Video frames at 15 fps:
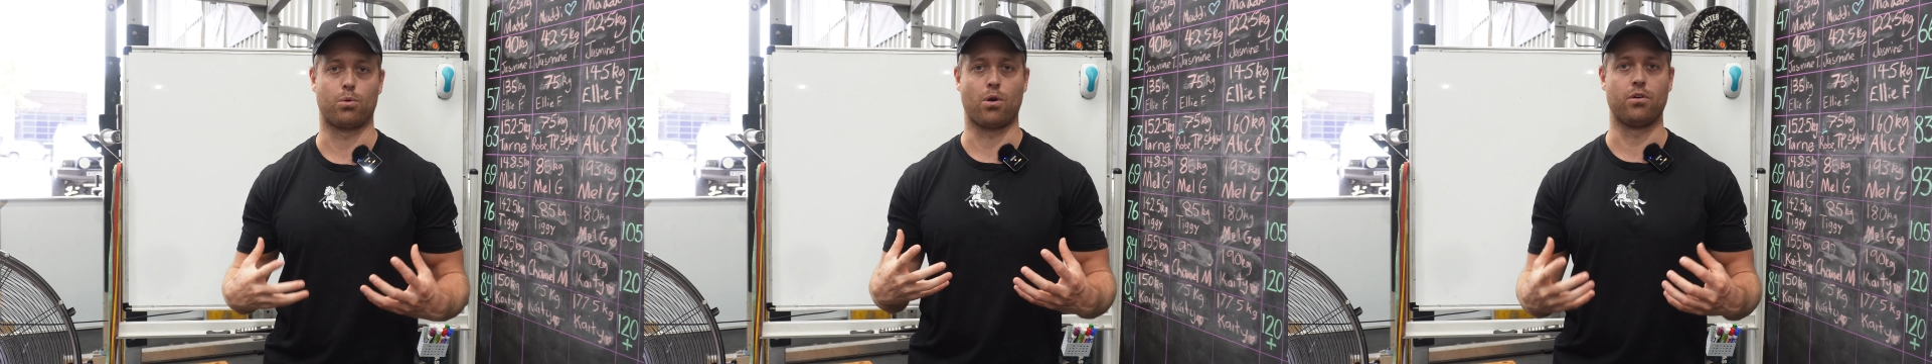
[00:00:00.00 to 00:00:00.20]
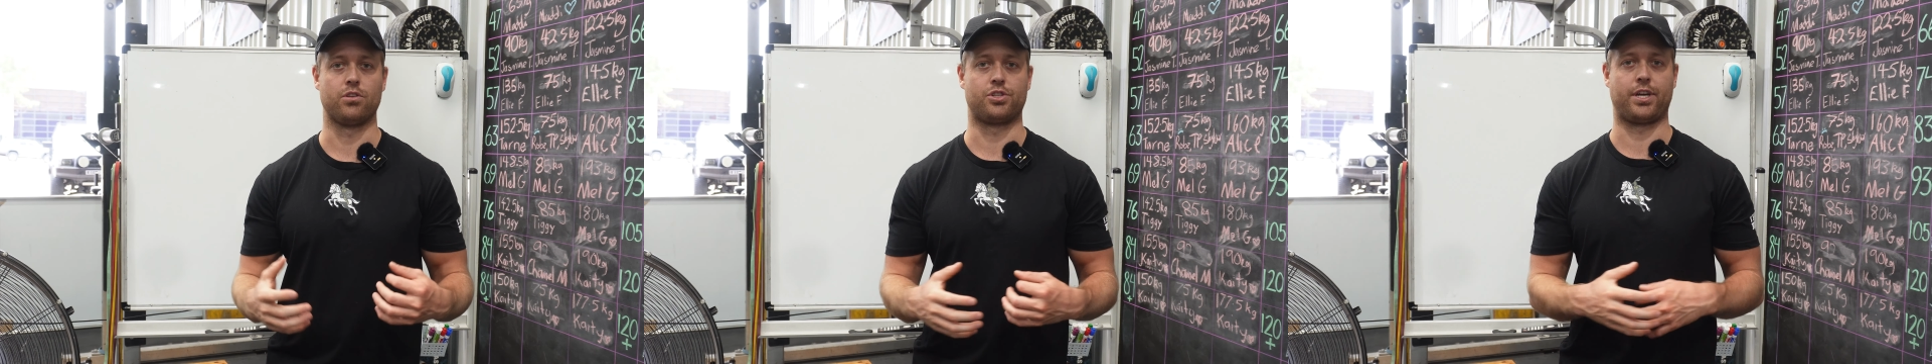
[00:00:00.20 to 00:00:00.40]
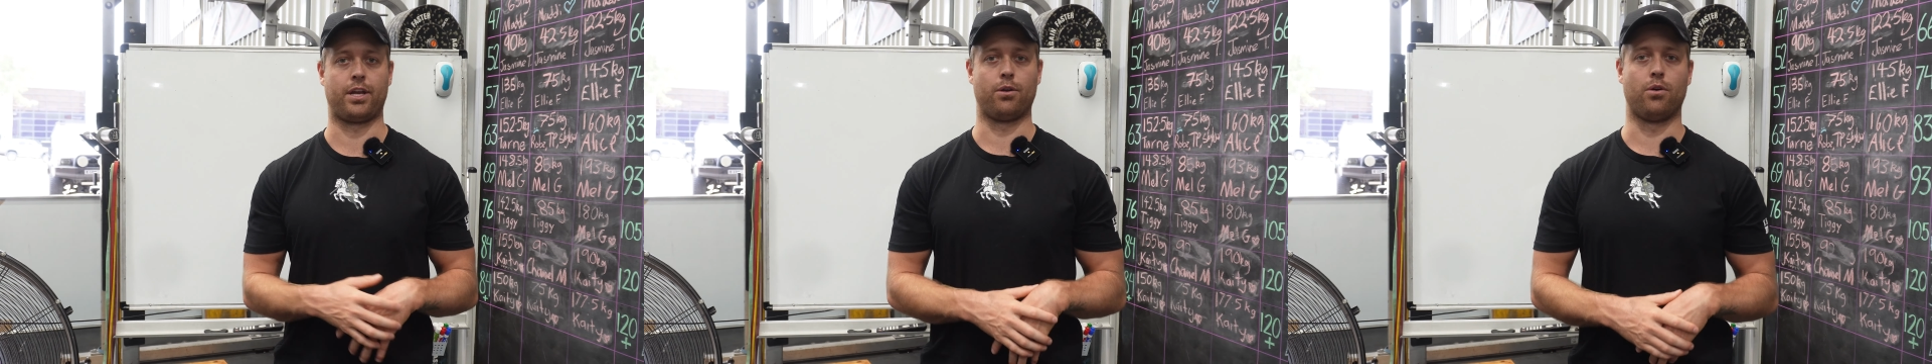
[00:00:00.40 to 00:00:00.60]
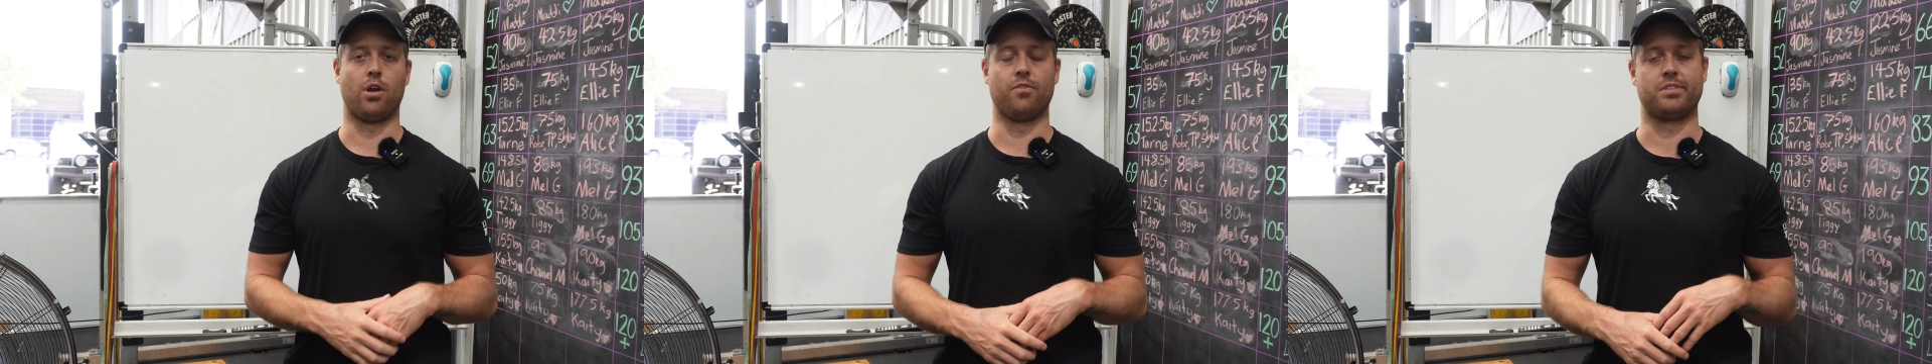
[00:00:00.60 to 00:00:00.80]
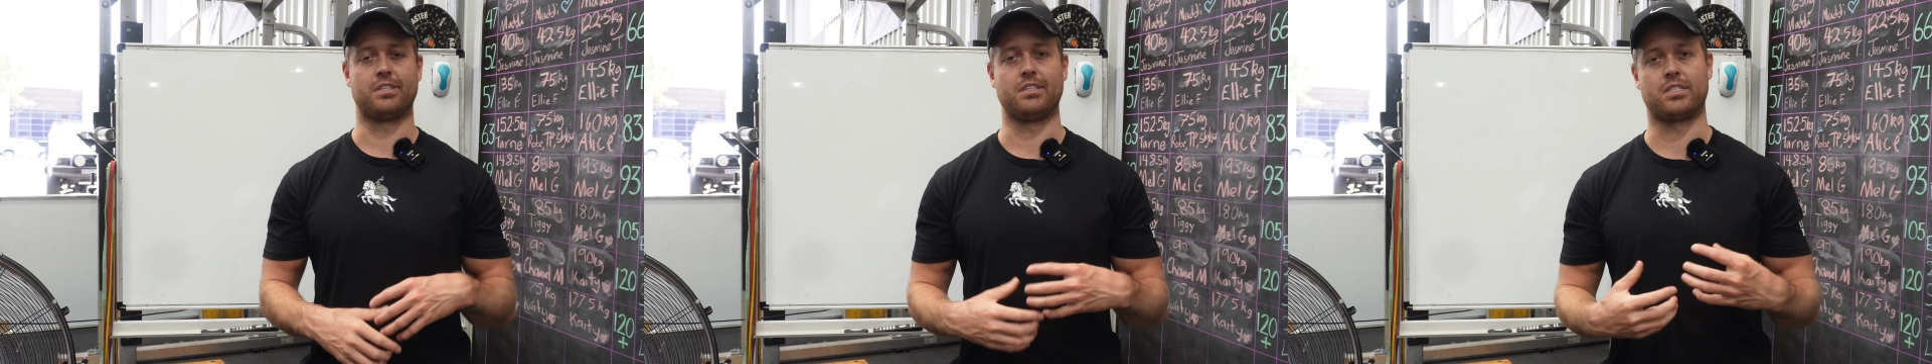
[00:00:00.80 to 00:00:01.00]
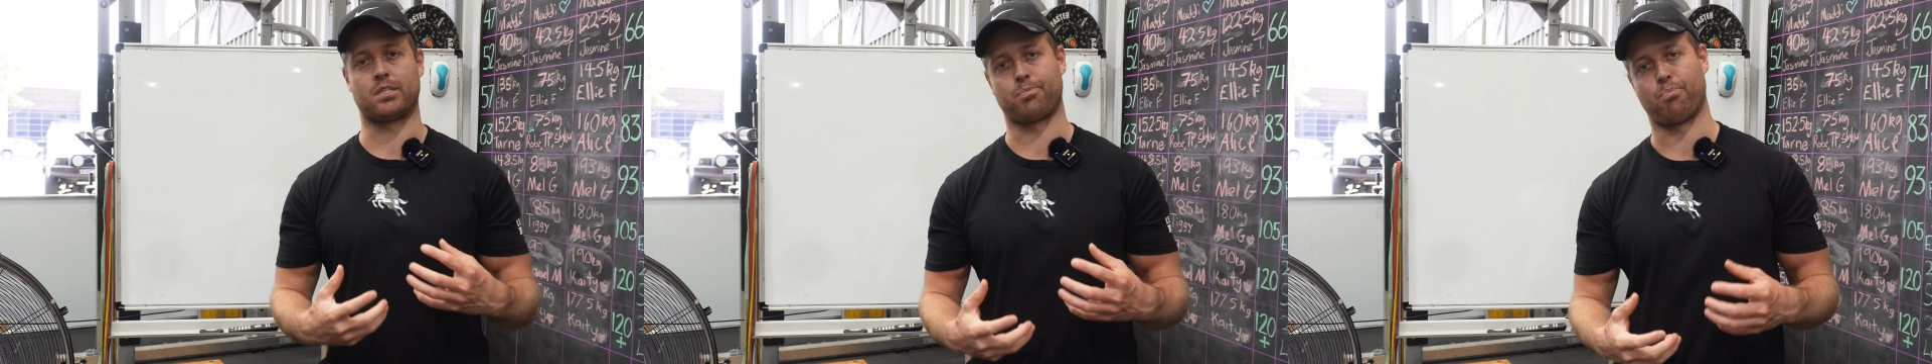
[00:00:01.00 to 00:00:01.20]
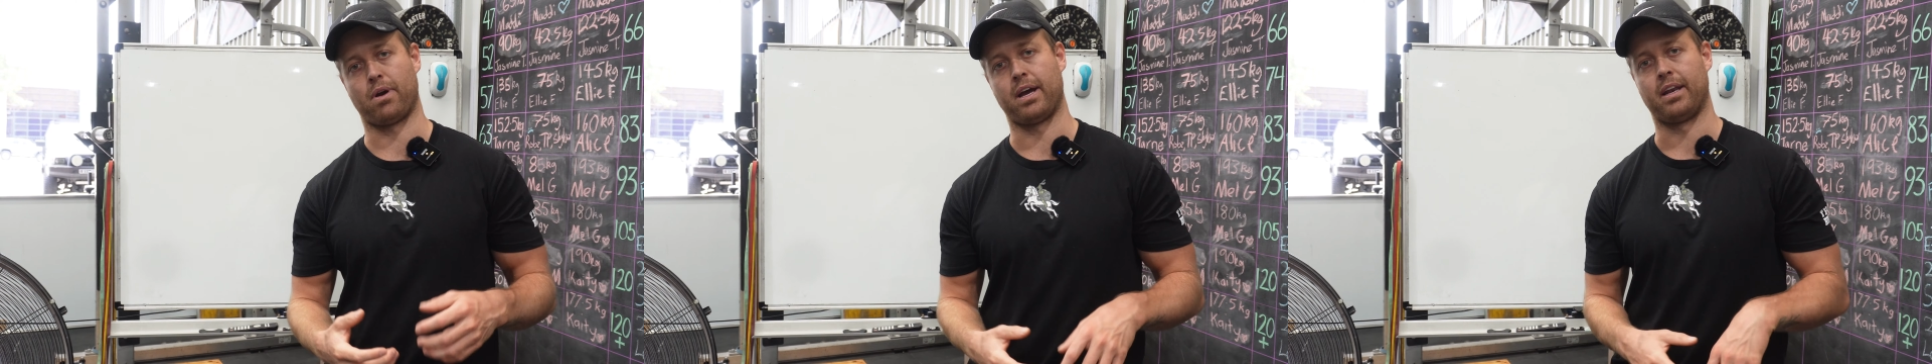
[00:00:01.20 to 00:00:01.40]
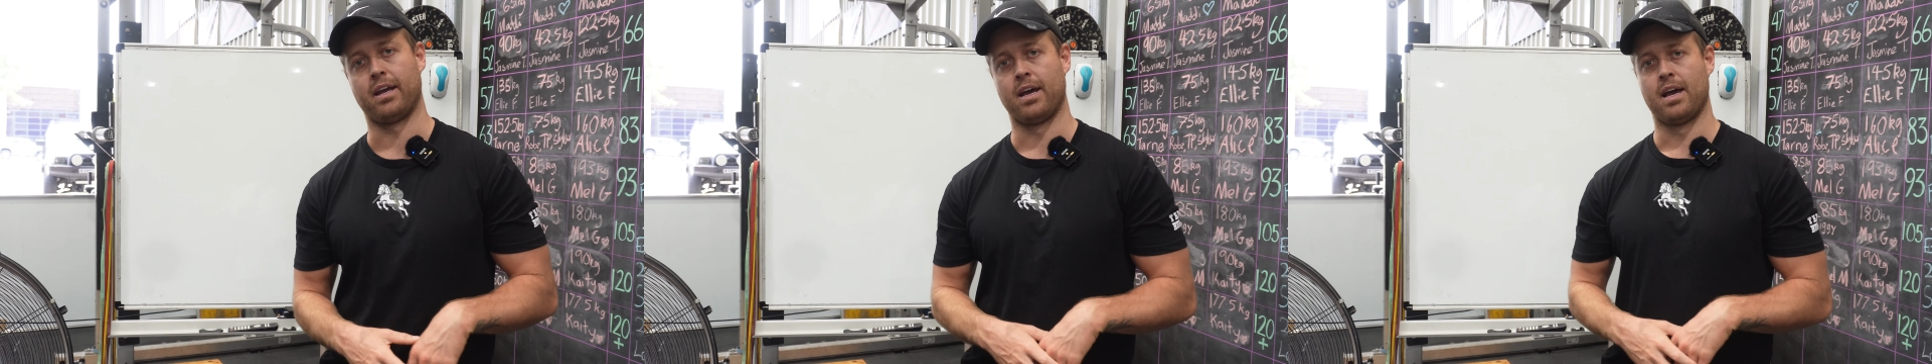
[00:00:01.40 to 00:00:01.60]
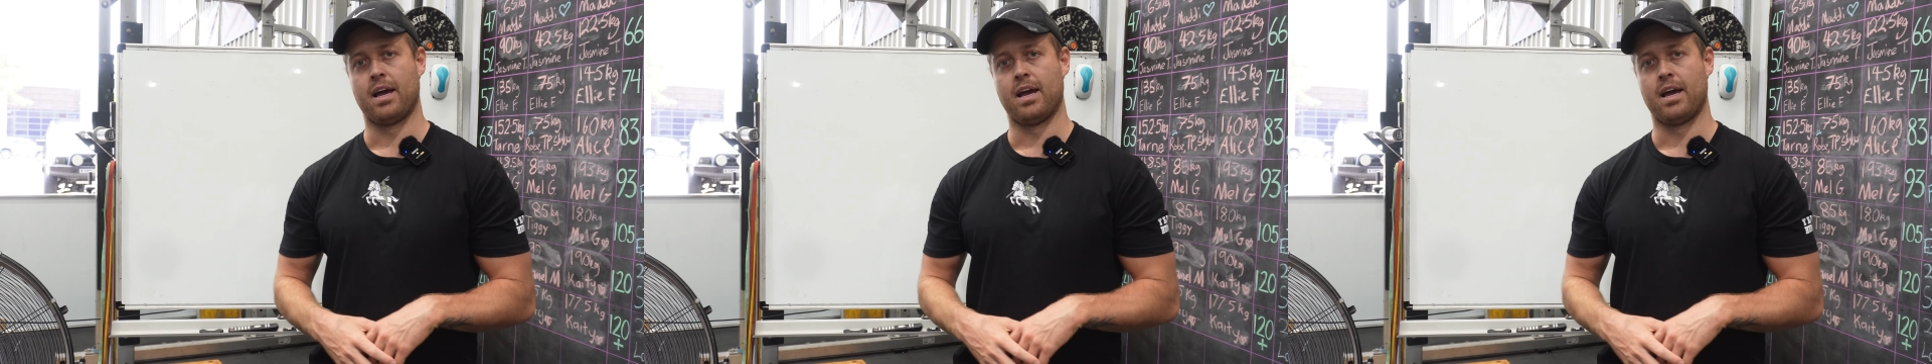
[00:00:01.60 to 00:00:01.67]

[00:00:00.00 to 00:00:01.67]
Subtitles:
grow the channel and obviously spread